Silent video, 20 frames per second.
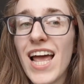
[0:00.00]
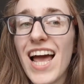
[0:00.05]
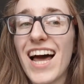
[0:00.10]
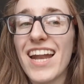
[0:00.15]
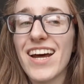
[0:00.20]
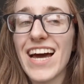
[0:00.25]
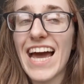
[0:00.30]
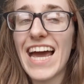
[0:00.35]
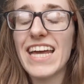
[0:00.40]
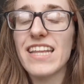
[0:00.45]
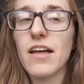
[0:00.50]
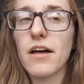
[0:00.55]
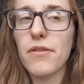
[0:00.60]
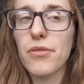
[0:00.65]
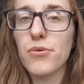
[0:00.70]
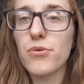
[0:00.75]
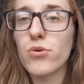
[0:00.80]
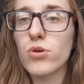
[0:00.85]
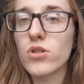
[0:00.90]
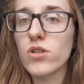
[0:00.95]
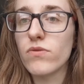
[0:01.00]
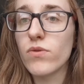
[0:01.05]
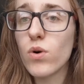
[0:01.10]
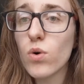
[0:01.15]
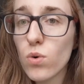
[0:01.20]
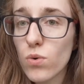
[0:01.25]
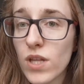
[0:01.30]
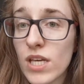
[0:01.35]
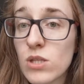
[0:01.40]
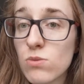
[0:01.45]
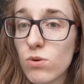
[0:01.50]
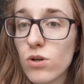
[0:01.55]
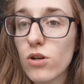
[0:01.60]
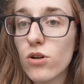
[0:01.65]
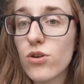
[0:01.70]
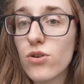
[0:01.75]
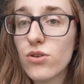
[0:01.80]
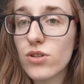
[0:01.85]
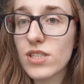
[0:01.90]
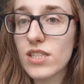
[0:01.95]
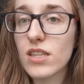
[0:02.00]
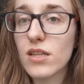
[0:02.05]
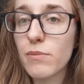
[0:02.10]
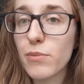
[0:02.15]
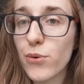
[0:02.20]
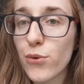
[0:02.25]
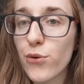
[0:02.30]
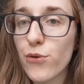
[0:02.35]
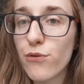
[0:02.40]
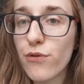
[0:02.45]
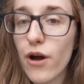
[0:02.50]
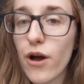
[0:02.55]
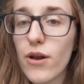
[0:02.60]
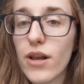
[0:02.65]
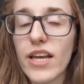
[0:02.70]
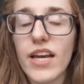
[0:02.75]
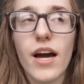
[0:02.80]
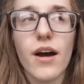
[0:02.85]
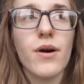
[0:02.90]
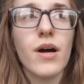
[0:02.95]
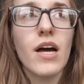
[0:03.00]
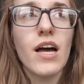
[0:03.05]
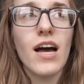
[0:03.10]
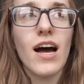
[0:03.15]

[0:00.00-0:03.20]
and I hate that thought of, oh, this would look good in the portfolio.